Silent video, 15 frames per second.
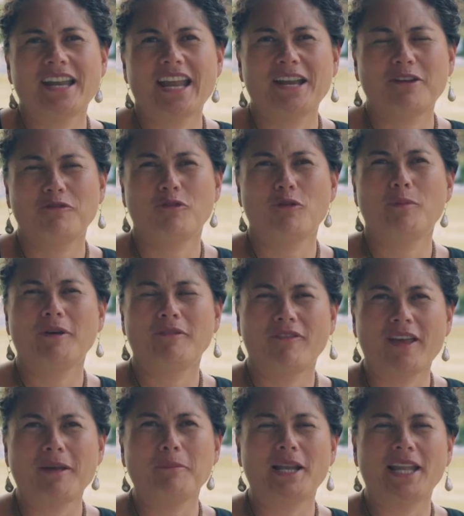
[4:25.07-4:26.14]
and form a
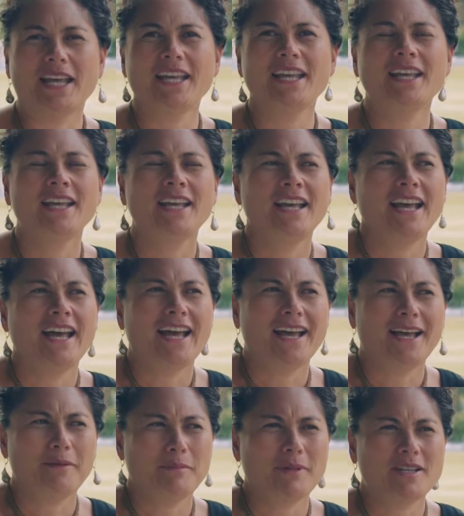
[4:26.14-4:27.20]
family,
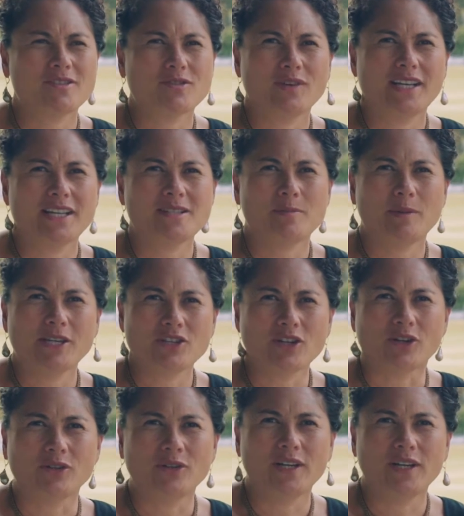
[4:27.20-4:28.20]
um, is really special.